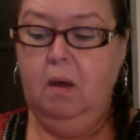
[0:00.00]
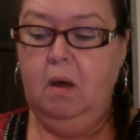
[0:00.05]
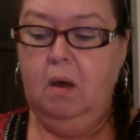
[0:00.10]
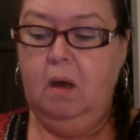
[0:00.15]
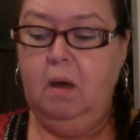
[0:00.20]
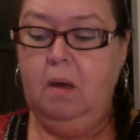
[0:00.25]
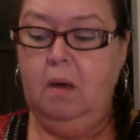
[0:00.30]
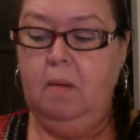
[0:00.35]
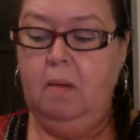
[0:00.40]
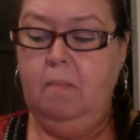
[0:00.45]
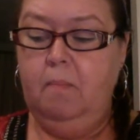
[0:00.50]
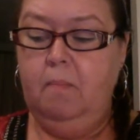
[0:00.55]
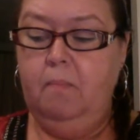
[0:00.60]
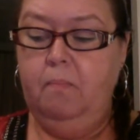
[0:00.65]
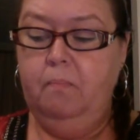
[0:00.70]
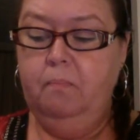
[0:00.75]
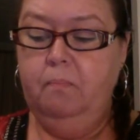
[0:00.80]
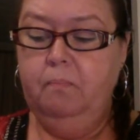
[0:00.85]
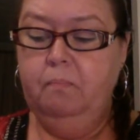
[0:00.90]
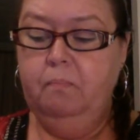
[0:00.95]

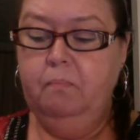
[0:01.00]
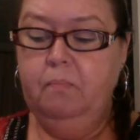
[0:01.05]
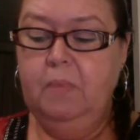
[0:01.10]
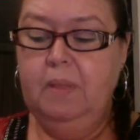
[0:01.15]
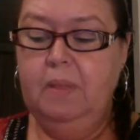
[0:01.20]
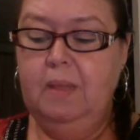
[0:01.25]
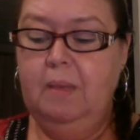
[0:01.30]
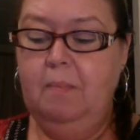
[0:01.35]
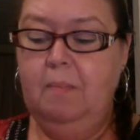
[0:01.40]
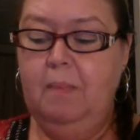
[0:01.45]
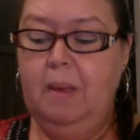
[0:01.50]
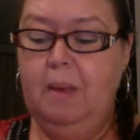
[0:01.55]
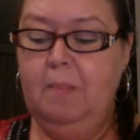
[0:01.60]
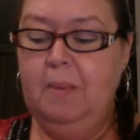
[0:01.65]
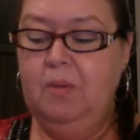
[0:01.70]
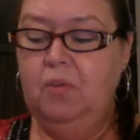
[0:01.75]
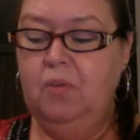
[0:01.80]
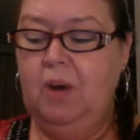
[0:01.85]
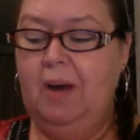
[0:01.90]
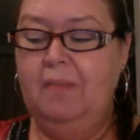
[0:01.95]
that may
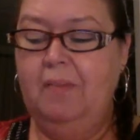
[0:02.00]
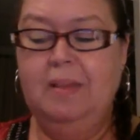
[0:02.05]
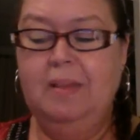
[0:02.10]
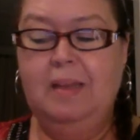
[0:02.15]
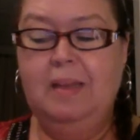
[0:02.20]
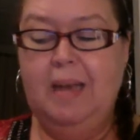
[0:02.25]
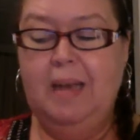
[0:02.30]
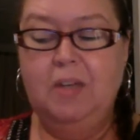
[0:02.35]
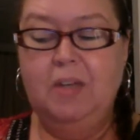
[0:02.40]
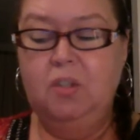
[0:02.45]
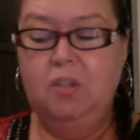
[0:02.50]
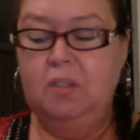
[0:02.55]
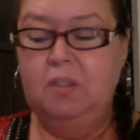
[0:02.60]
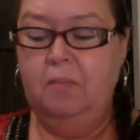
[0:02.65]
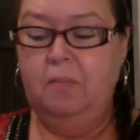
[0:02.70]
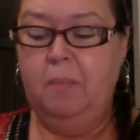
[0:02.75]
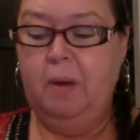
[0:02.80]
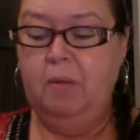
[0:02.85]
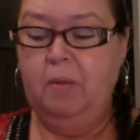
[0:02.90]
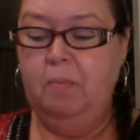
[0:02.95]
be driving the actions
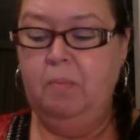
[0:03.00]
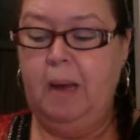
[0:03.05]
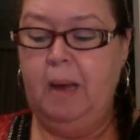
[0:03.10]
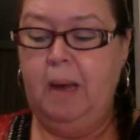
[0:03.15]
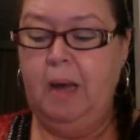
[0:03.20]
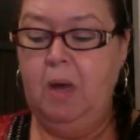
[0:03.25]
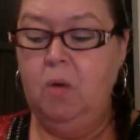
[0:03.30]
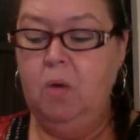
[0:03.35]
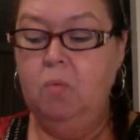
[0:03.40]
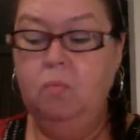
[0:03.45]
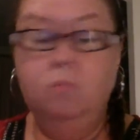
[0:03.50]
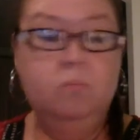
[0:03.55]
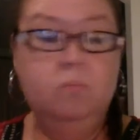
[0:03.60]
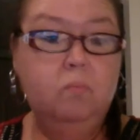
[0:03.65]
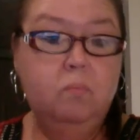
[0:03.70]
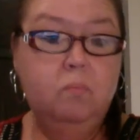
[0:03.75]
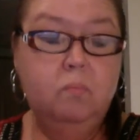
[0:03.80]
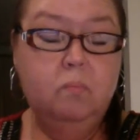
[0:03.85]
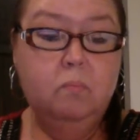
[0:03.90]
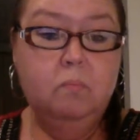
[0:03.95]
of both my
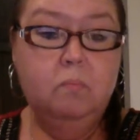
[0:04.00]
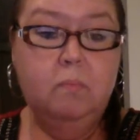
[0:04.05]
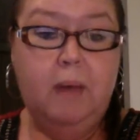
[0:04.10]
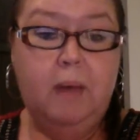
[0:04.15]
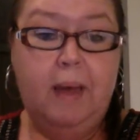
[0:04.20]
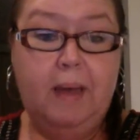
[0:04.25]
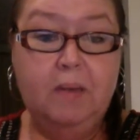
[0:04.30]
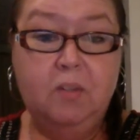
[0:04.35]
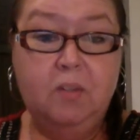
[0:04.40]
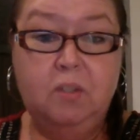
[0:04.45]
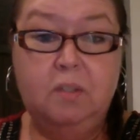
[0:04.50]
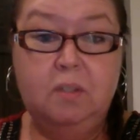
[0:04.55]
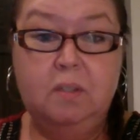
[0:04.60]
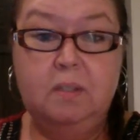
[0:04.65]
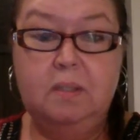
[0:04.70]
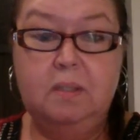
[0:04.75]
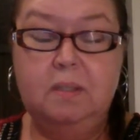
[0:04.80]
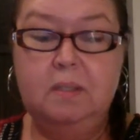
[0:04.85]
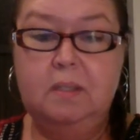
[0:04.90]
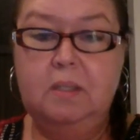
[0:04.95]
own actions
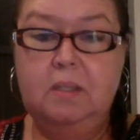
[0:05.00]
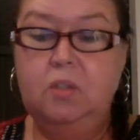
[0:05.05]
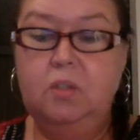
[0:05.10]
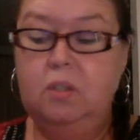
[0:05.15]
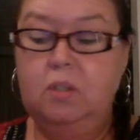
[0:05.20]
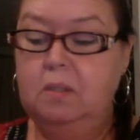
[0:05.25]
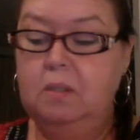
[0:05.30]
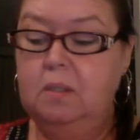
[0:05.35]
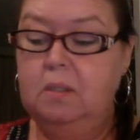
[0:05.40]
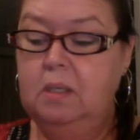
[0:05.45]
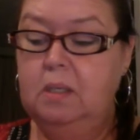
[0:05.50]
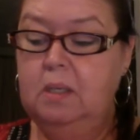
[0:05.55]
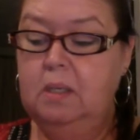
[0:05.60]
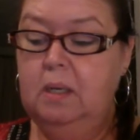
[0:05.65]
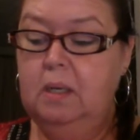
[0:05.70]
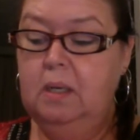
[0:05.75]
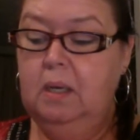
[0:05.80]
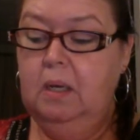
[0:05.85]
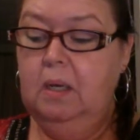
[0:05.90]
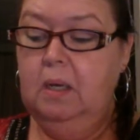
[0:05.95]
and decisions,
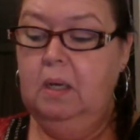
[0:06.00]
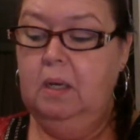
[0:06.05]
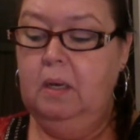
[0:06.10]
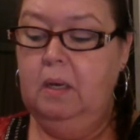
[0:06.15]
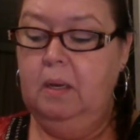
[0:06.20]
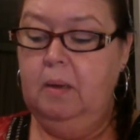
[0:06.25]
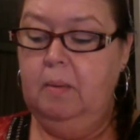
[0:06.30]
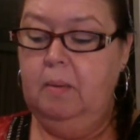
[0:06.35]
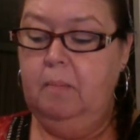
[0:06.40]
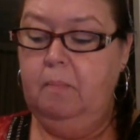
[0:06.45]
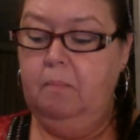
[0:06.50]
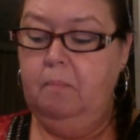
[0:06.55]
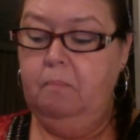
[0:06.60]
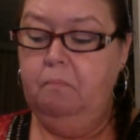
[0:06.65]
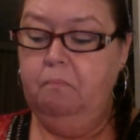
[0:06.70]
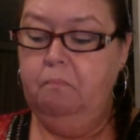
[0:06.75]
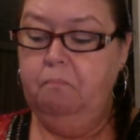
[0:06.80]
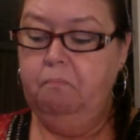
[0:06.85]
as